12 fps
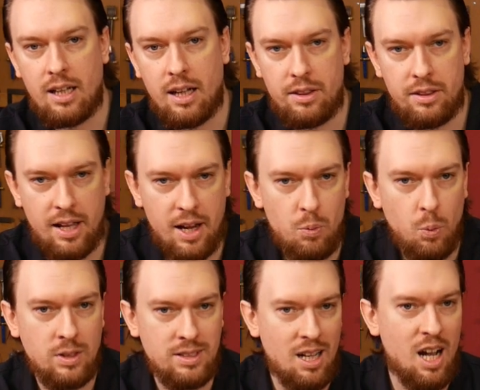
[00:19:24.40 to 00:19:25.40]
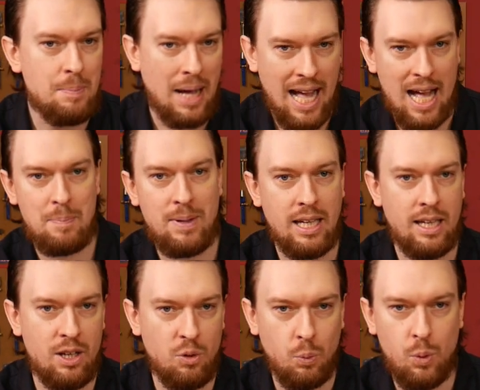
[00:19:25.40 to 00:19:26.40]
And then once I'm happy,
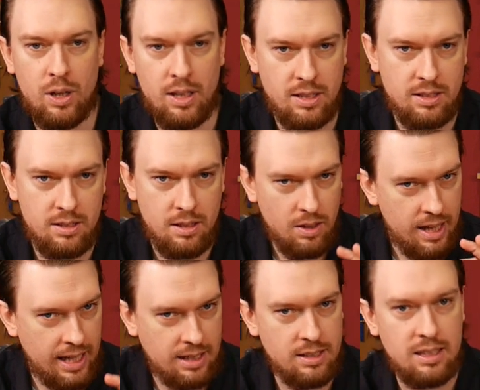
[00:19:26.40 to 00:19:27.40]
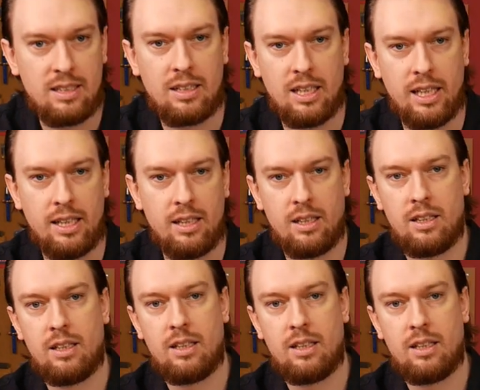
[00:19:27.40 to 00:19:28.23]
it works excellently